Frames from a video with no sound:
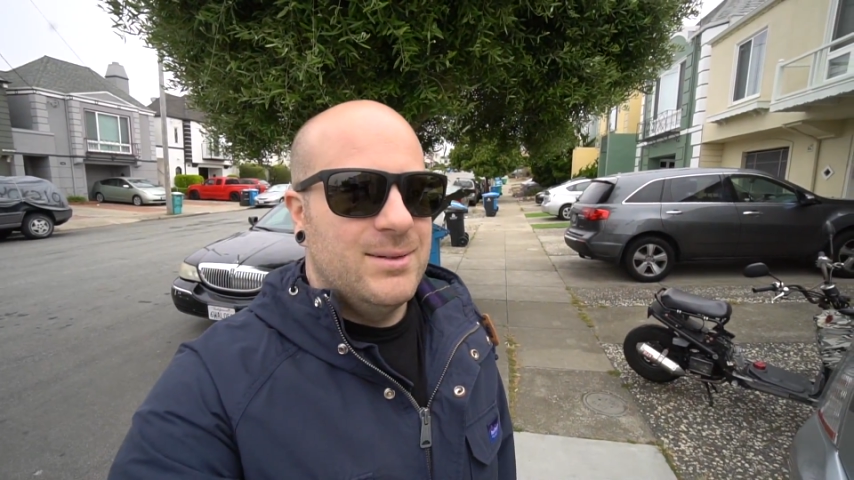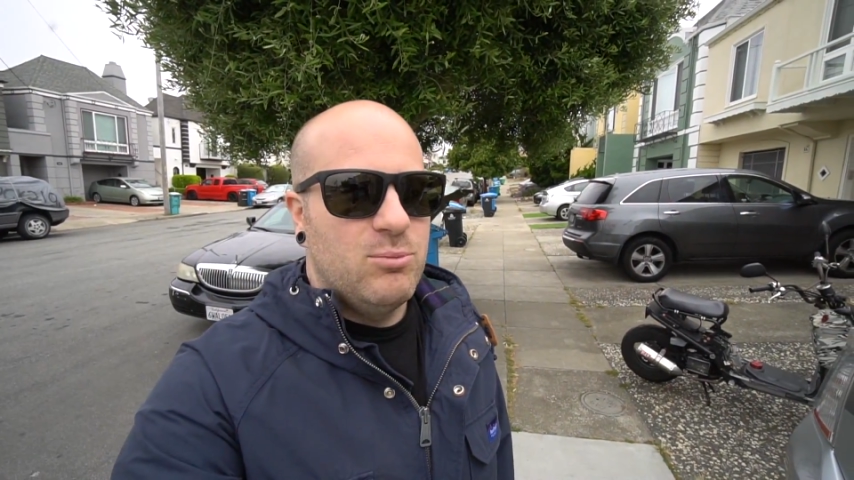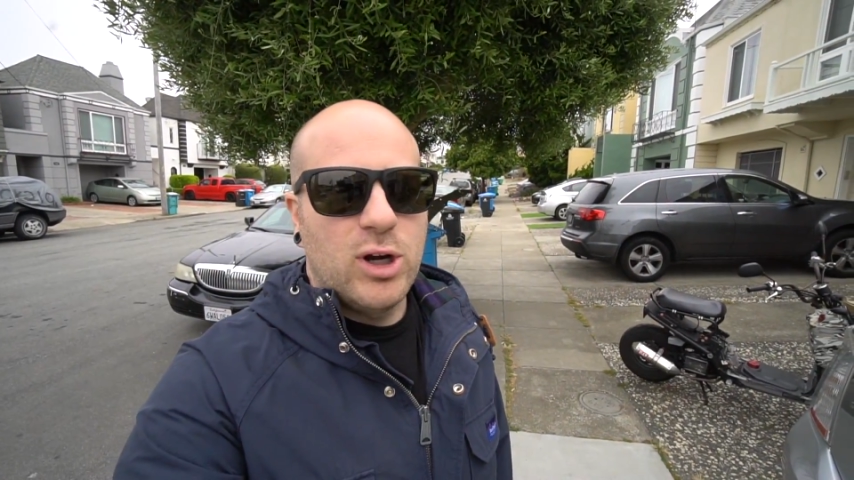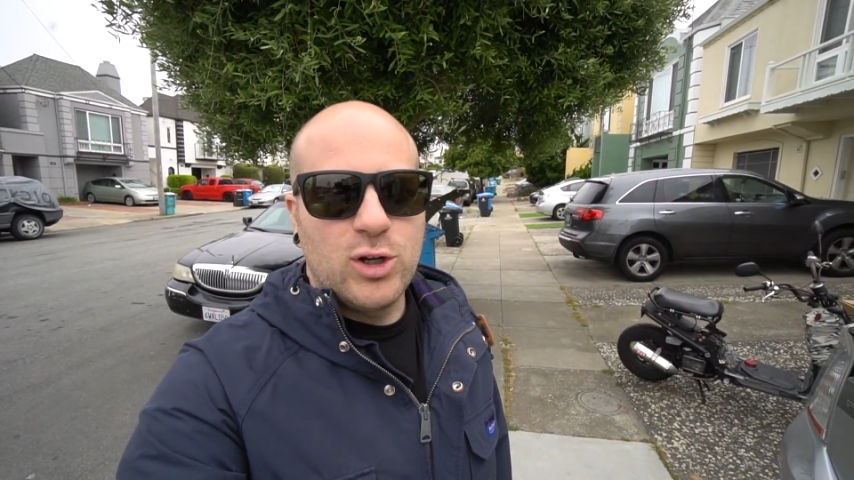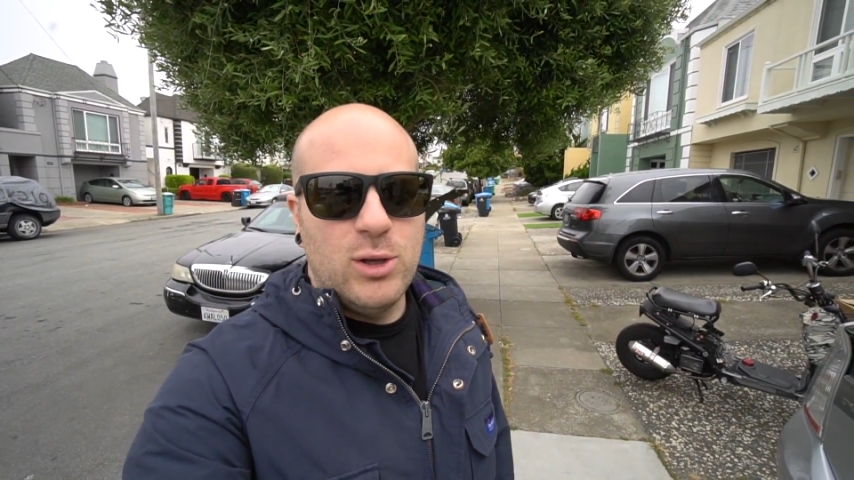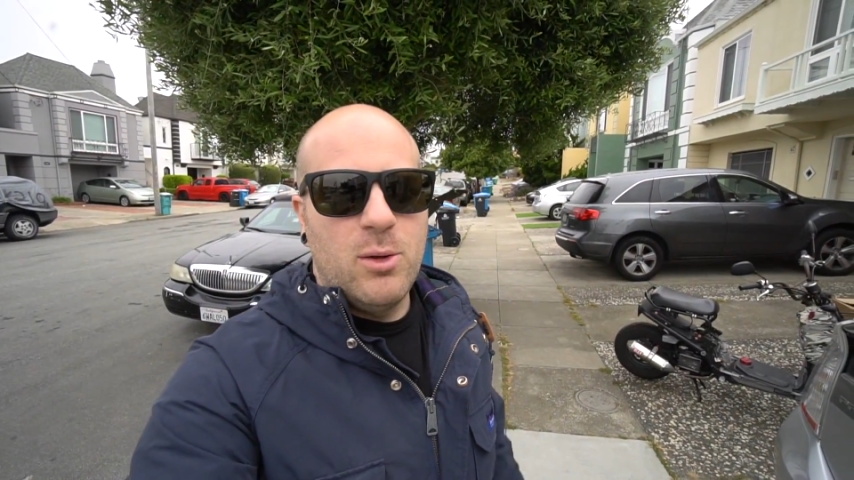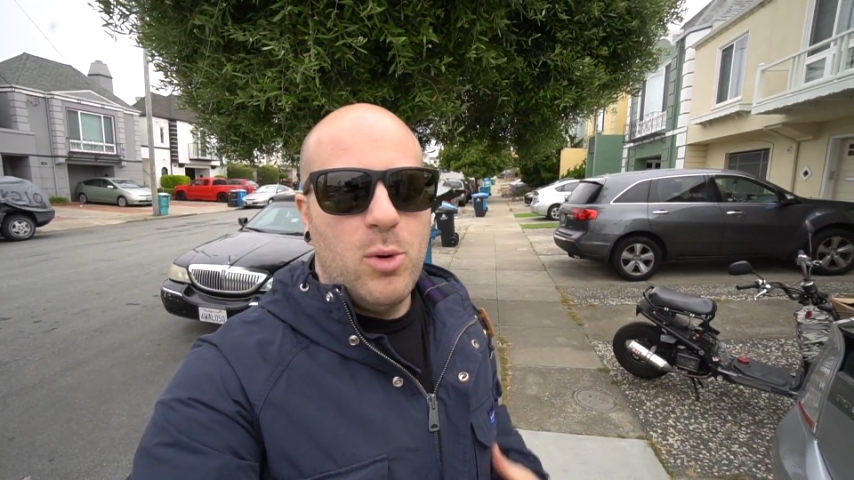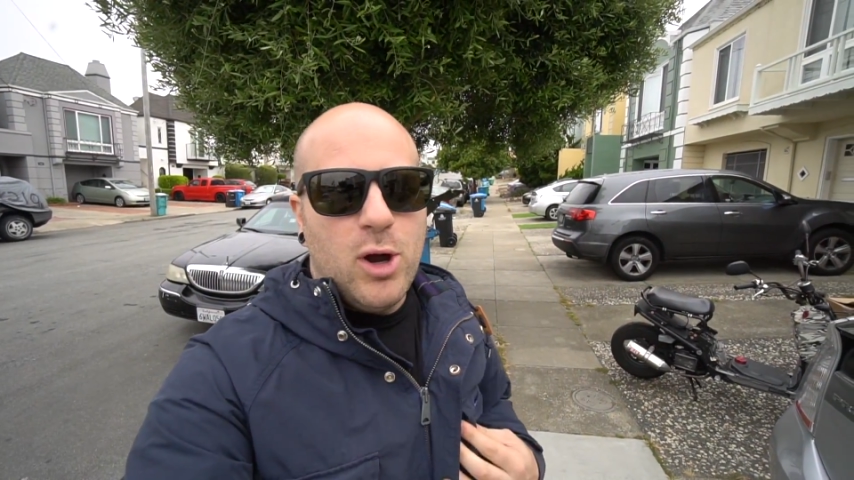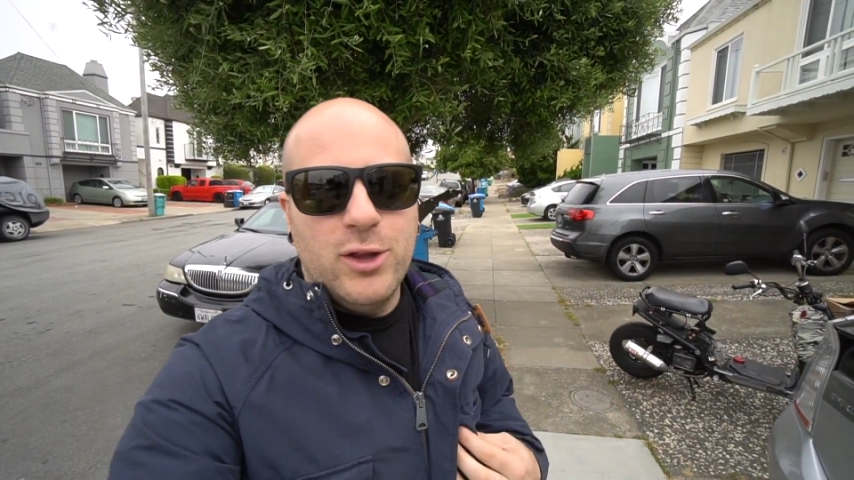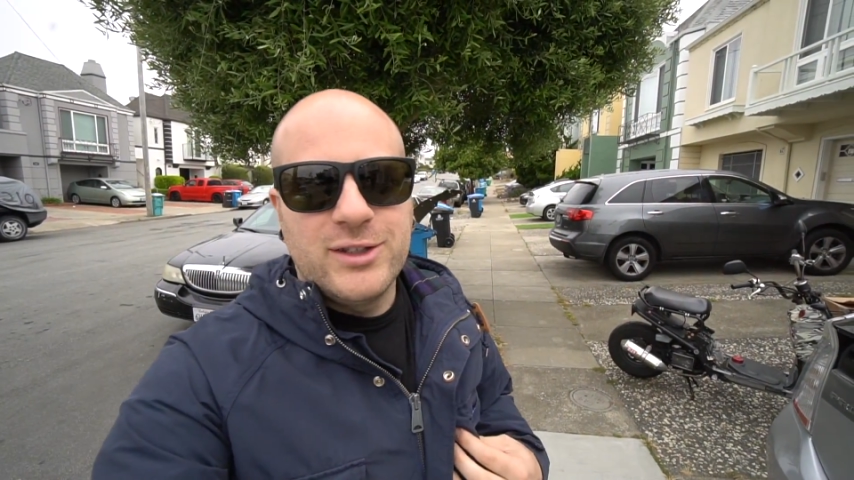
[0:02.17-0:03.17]
Marco, let me
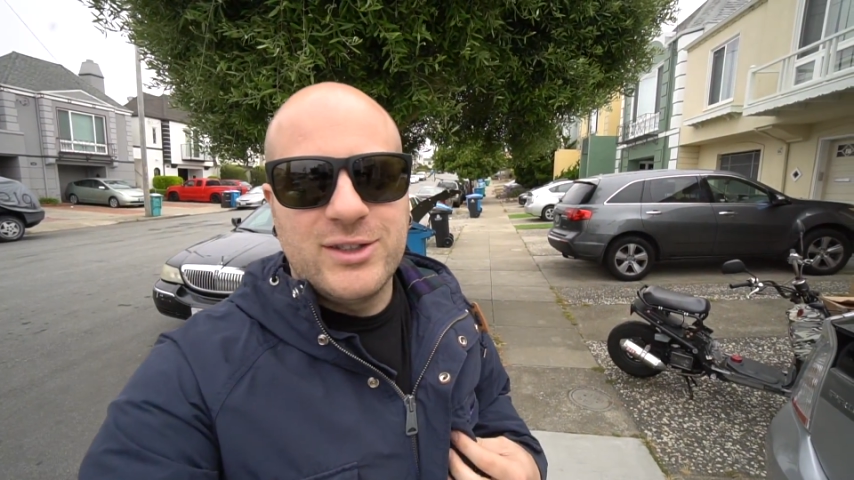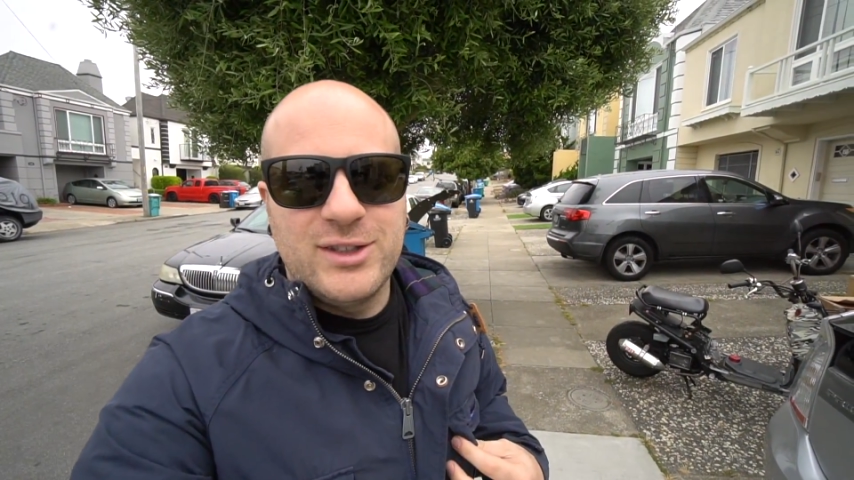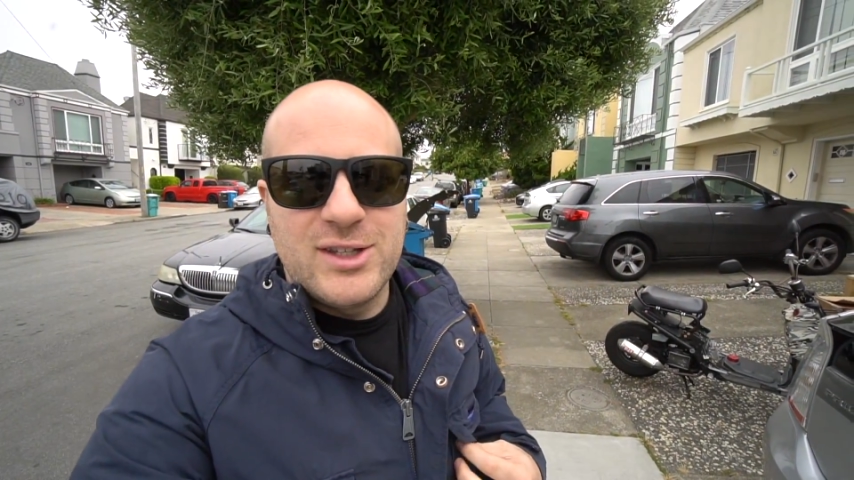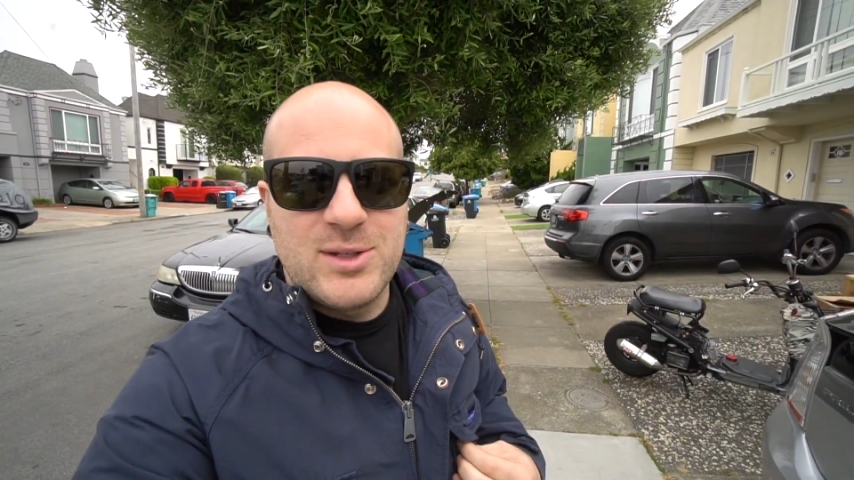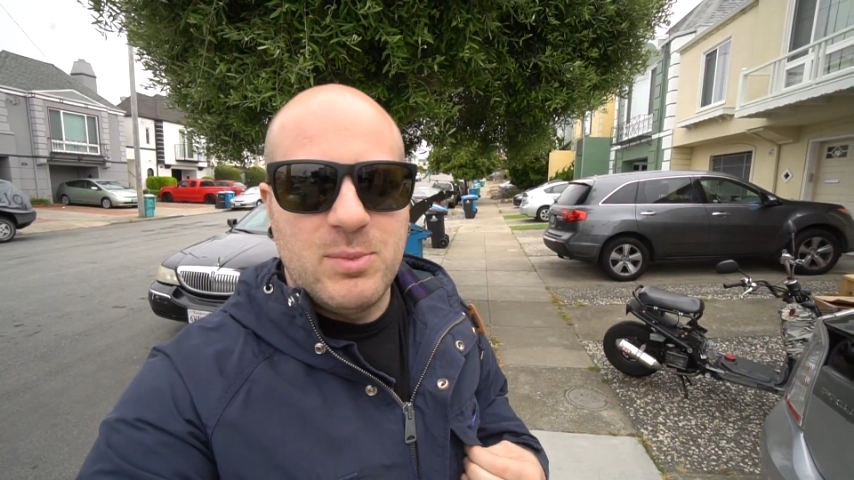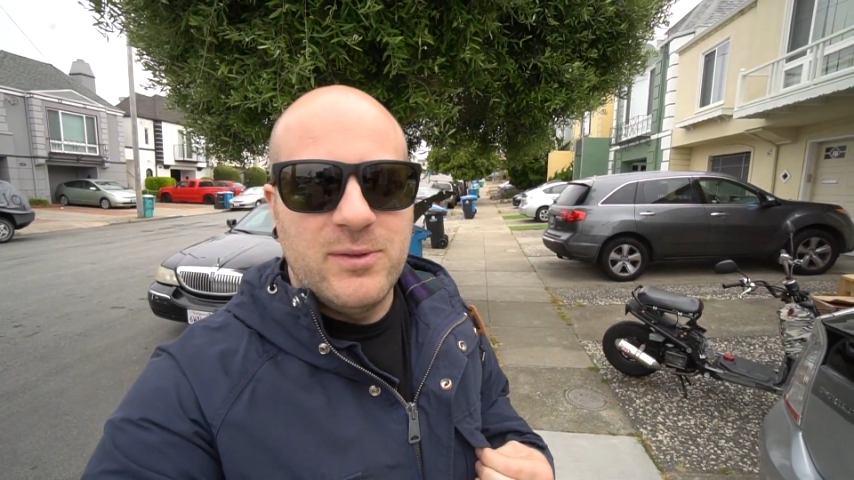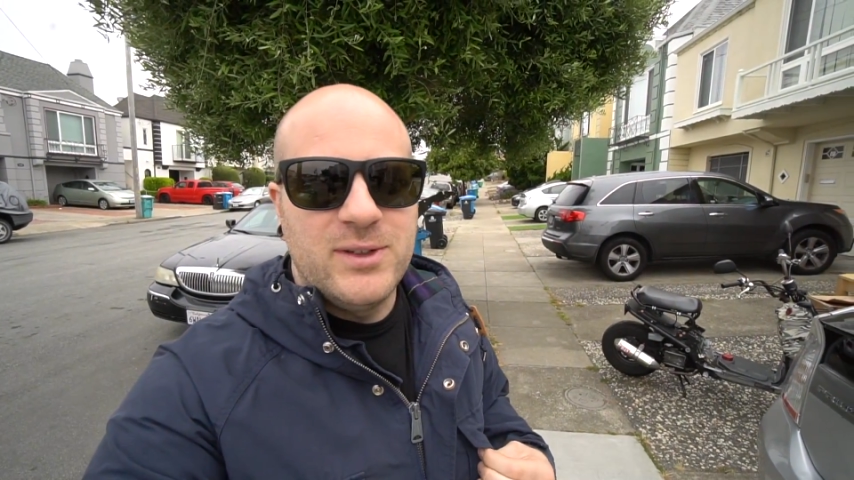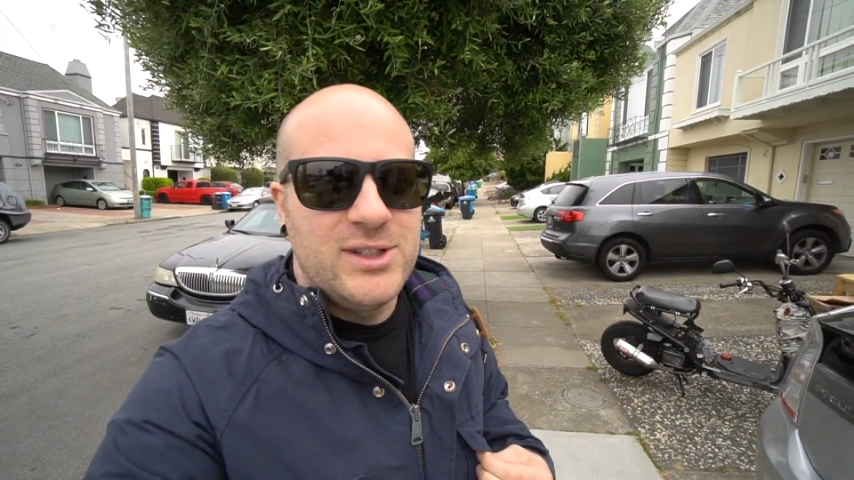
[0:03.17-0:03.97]
borrow this spiffy